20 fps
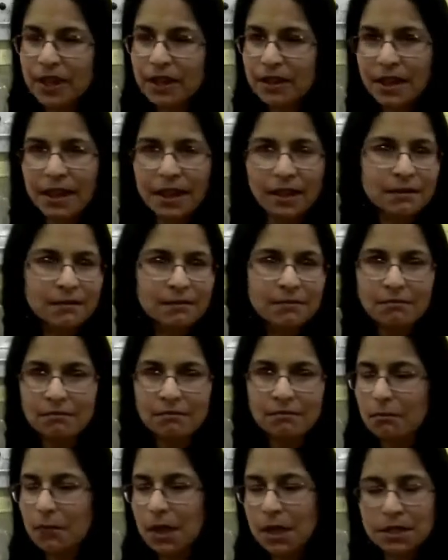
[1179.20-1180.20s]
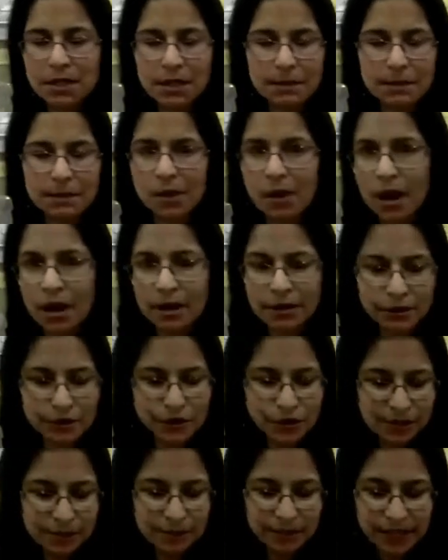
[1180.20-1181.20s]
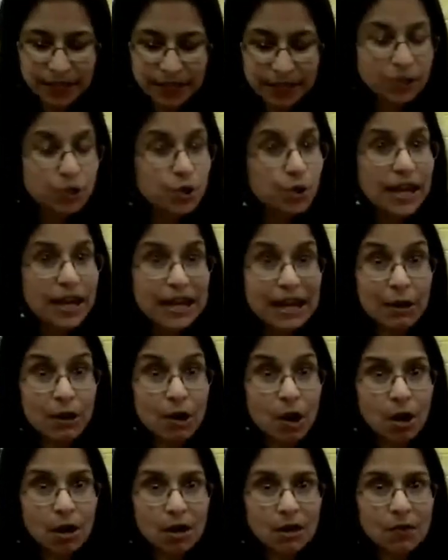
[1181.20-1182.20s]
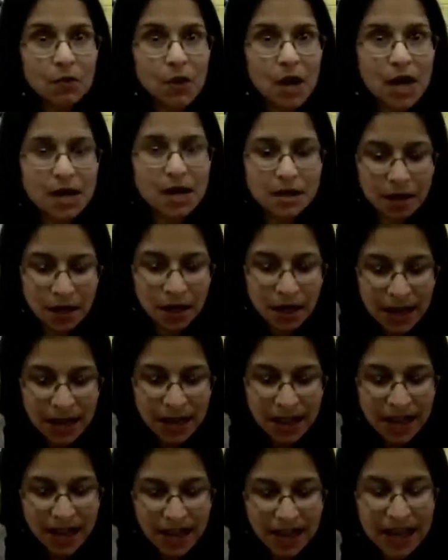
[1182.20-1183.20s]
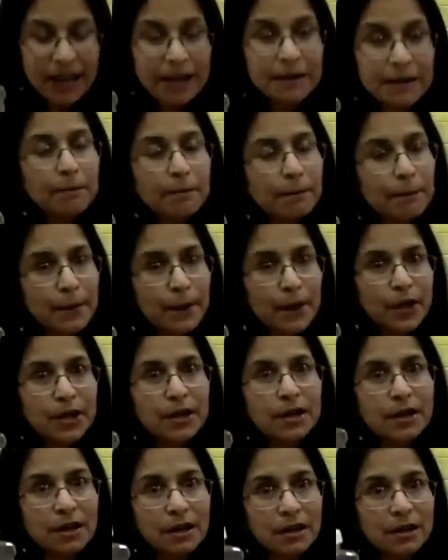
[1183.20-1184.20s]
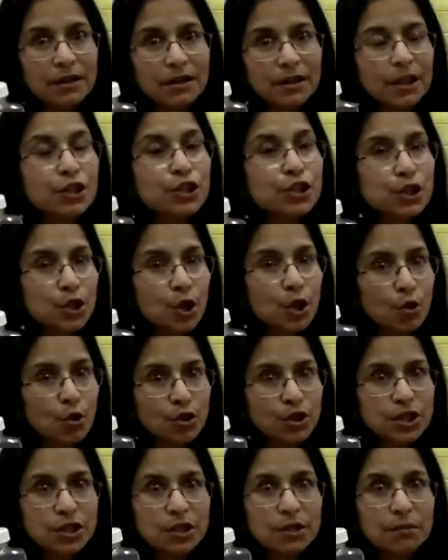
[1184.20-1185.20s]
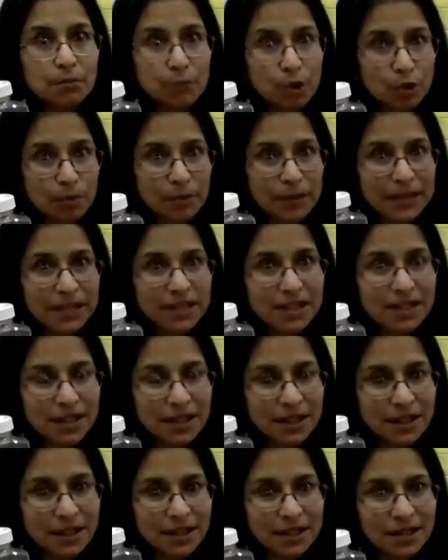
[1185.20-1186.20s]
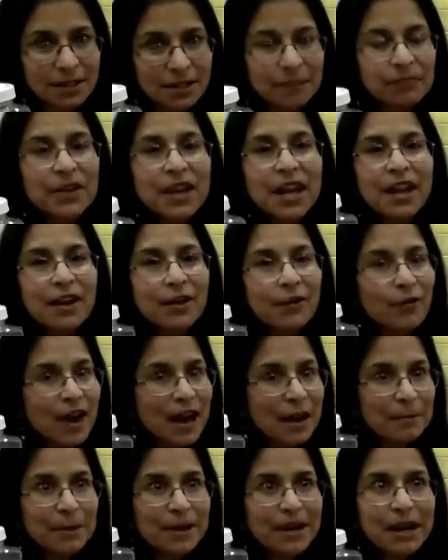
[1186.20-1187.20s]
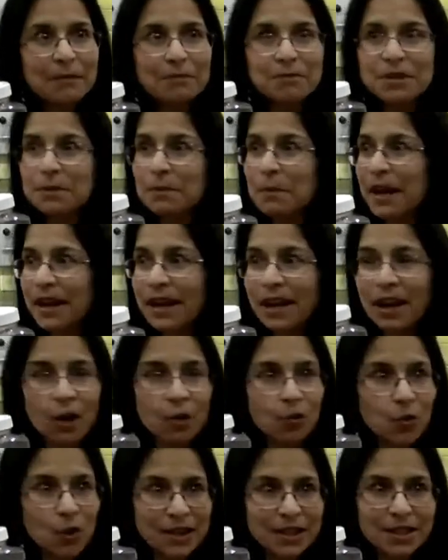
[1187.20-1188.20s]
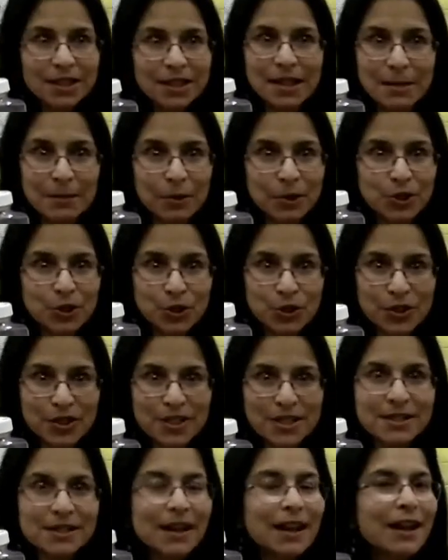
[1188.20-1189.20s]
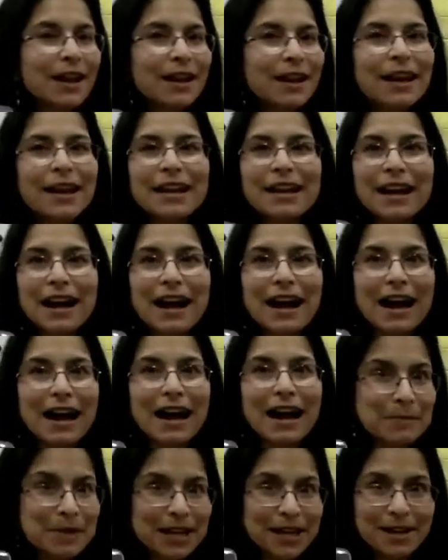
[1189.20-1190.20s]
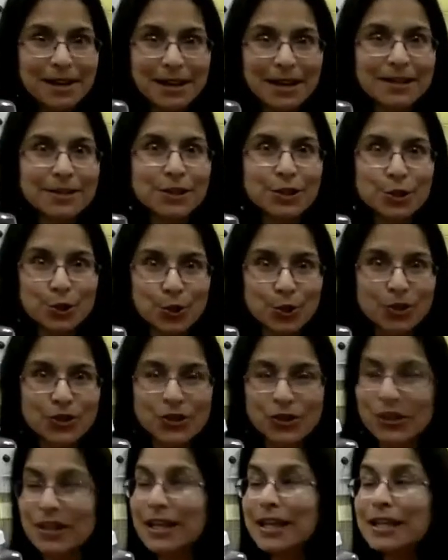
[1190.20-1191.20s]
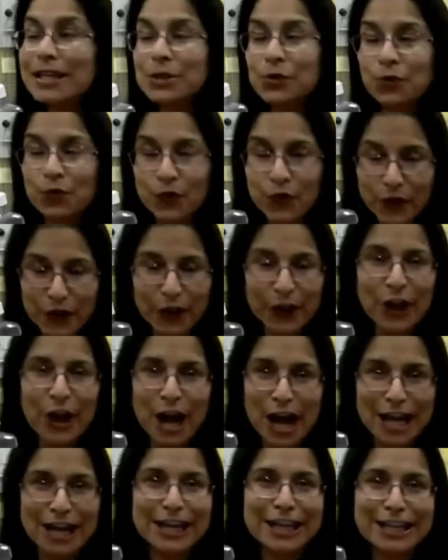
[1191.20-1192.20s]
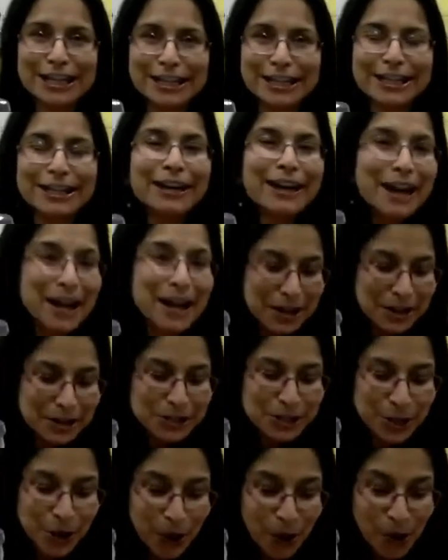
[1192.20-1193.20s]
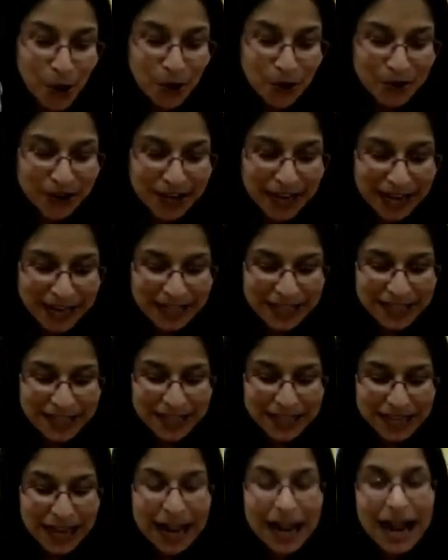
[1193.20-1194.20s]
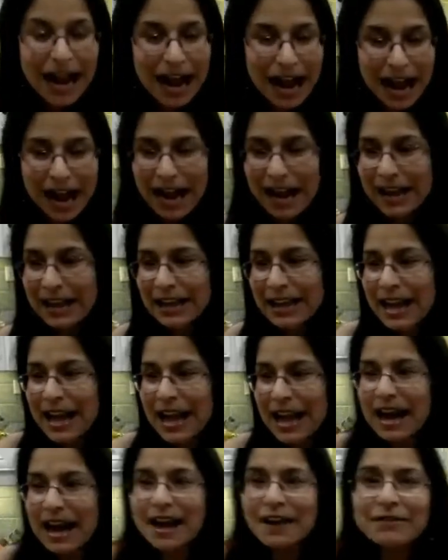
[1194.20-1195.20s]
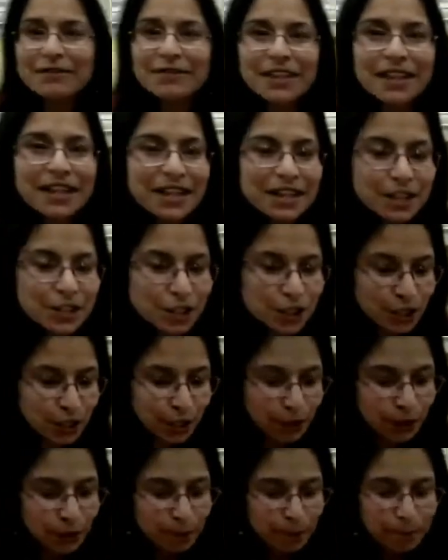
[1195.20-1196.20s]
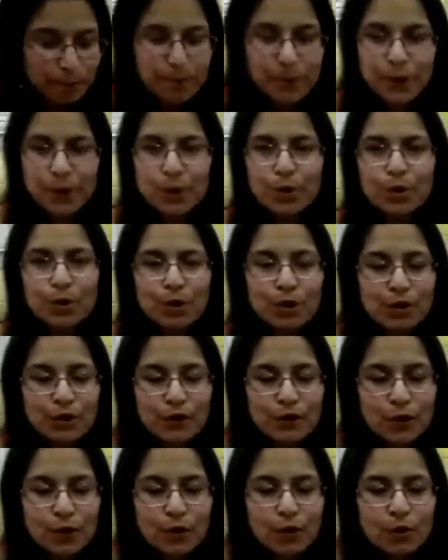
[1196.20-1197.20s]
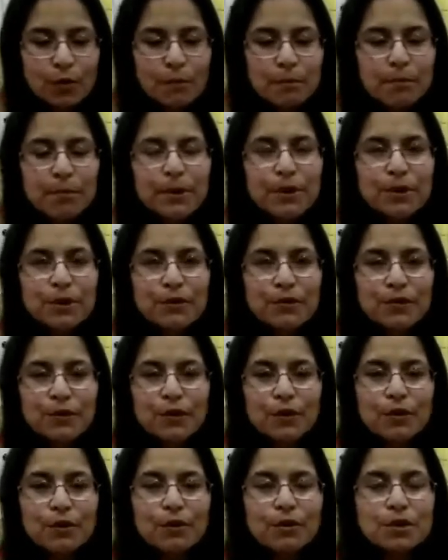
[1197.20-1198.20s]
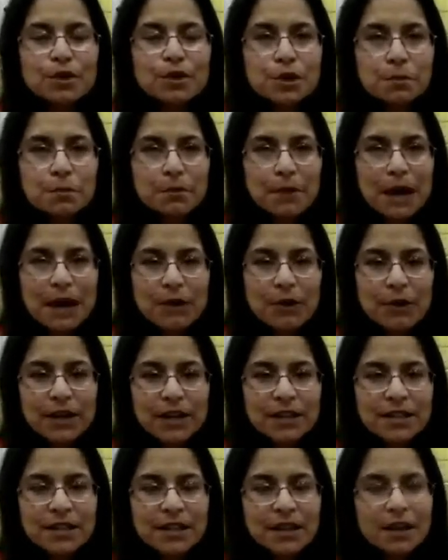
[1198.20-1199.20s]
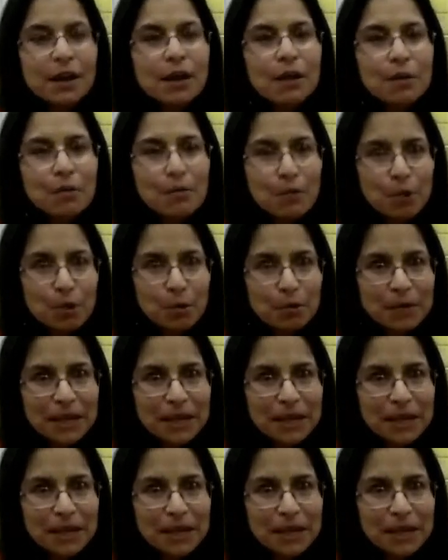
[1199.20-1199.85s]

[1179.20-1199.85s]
thin muslin cloth or something, drain out all the water, and put the soaked mung beans in it. Wrap it up depending on what the temperature is. Like I'm in Atlanta, Georgia. It's very hot here. So overnight, I have these beautiful, beautiful sprouted mung